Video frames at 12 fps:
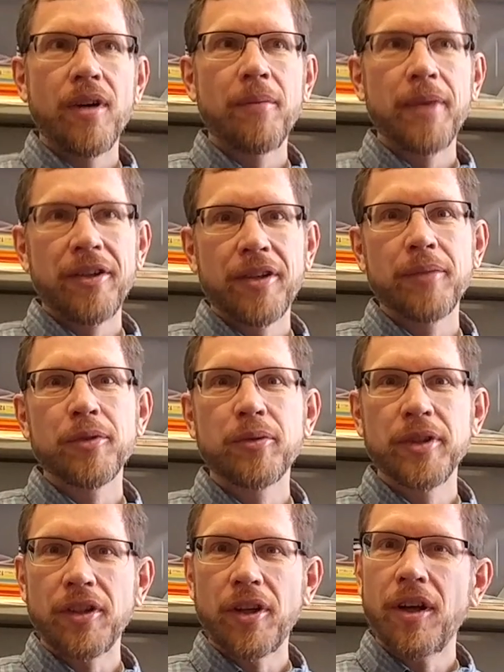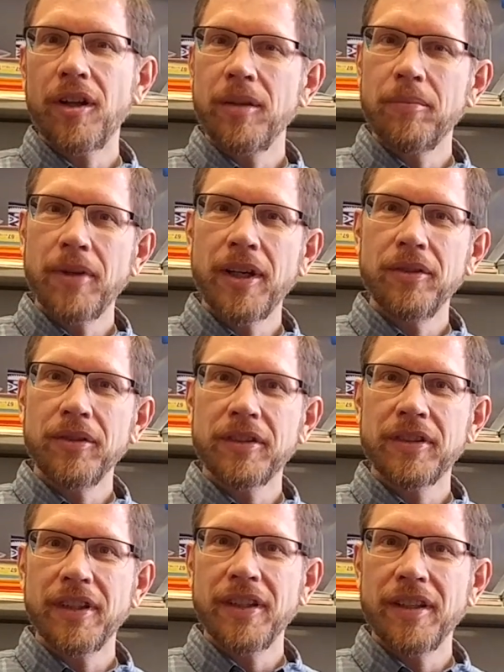Well, biochemistry is all about
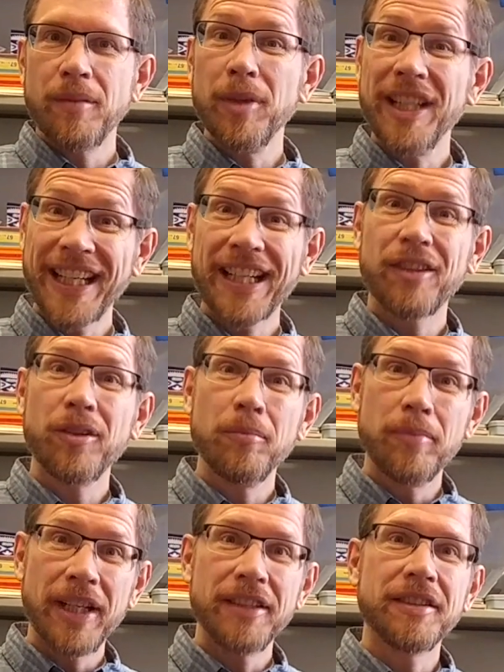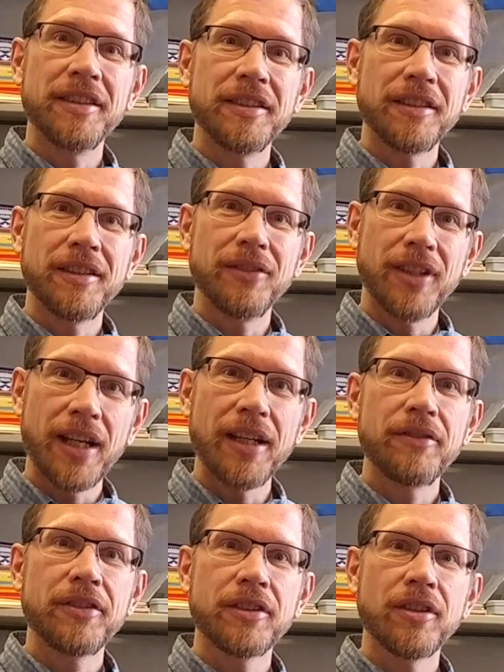the molecular basis of life.